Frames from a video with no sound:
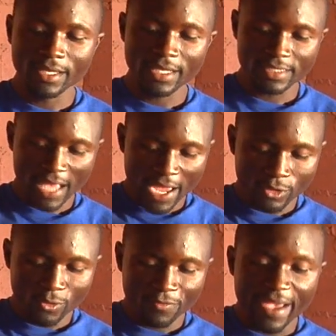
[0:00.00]
the
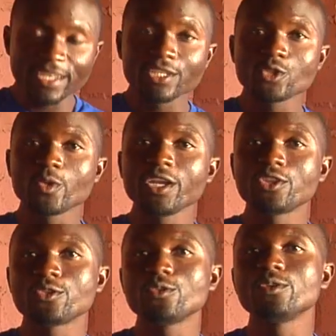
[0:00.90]
sand will find its way
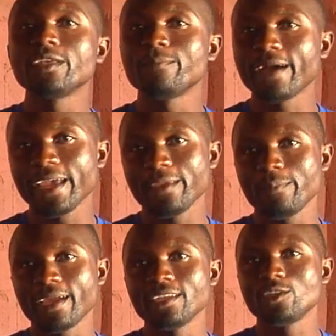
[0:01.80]
through the pipe
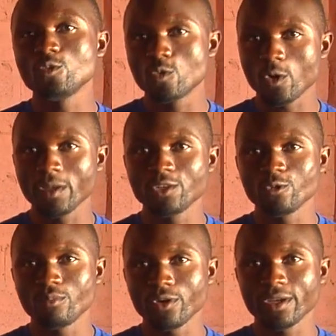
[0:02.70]
and it
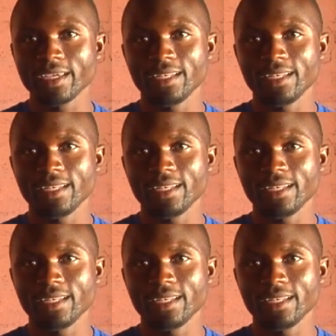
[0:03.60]
will block